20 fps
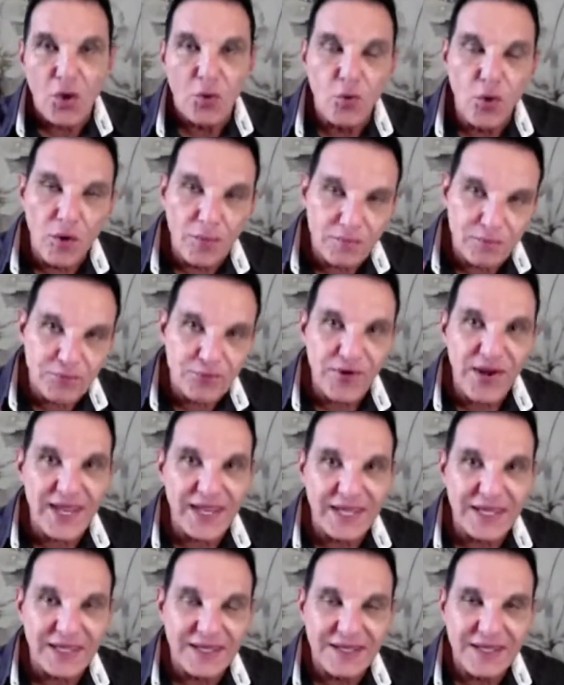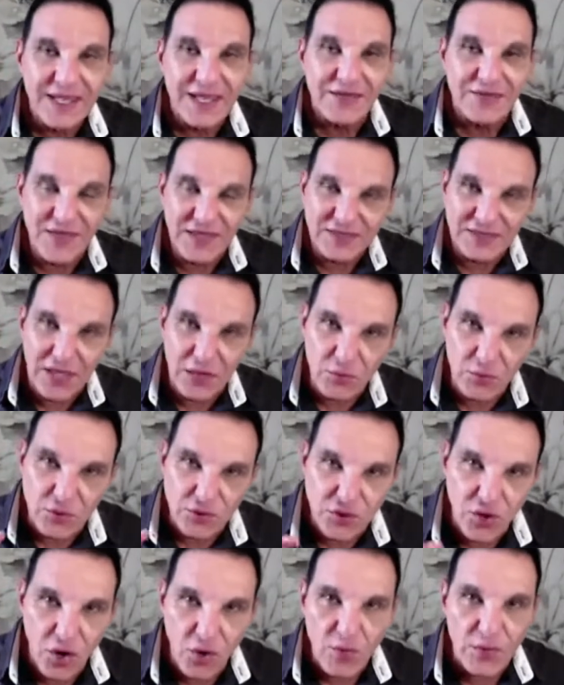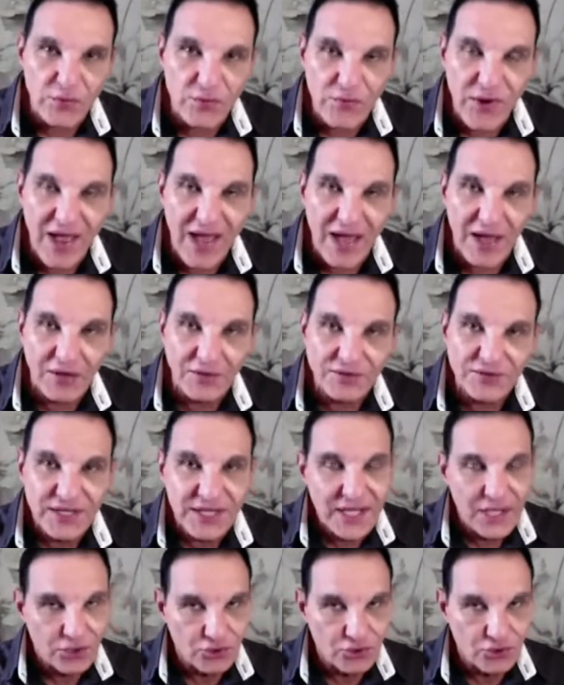were praying that they would go around